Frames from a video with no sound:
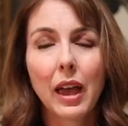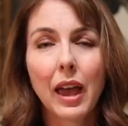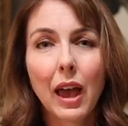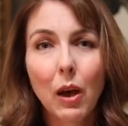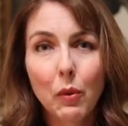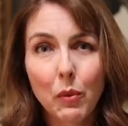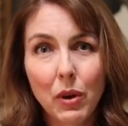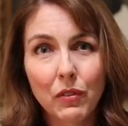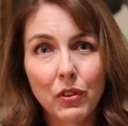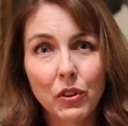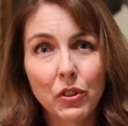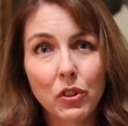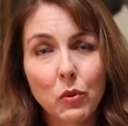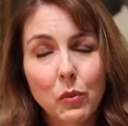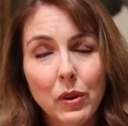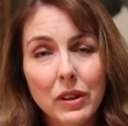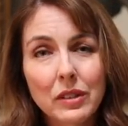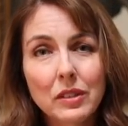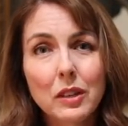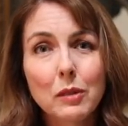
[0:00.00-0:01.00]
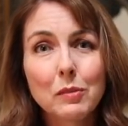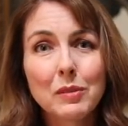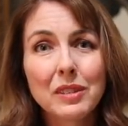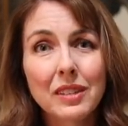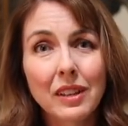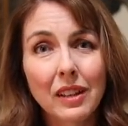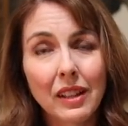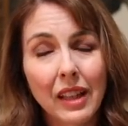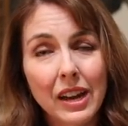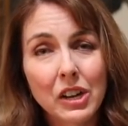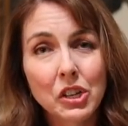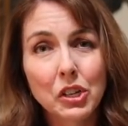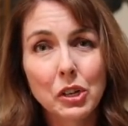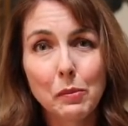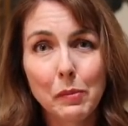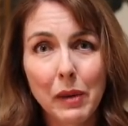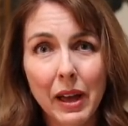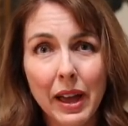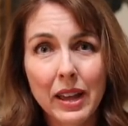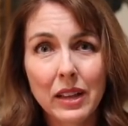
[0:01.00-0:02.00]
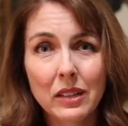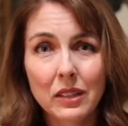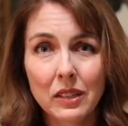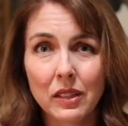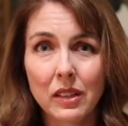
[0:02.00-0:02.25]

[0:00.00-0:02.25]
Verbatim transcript: However, there was some selection bias